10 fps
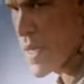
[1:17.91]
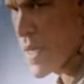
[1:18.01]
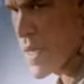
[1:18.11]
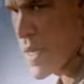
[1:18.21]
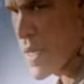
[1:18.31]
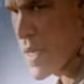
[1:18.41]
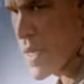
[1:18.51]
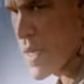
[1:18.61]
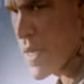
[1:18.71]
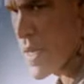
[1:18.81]

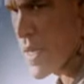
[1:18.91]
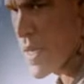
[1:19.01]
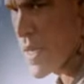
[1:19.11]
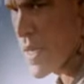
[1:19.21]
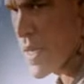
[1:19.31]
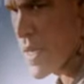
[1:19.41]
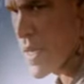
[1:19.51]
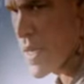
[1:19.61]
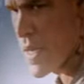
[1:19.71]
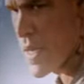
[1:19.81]

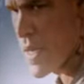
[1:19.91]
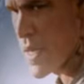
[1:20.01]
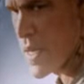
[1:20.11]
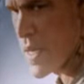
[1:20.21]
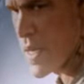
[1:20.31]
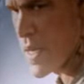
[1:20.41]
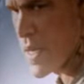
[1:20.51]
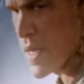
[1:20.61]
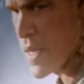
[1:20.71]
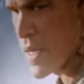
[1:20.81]

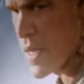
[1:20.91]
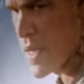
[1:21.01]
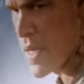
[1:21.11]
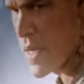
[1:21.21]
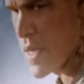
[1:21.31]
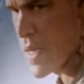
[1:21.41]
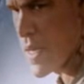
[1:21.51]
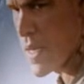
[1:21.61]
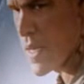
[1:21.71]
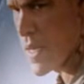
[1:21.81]

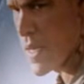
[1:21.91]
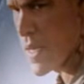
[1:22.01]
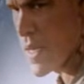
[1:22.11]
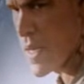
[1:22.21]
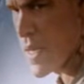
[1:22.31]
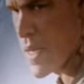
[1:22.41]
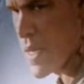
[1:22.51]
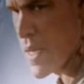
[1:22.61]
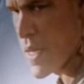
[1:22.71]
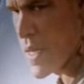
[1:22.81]

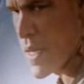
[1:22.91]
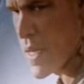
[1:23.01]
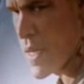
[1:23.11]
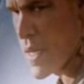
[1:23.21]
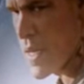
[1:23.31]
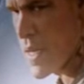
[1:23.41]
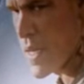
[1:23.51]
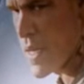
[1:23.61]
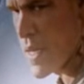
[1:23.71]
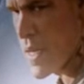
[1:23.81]

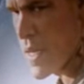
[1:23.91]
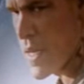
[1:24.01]
The person shown says nothing.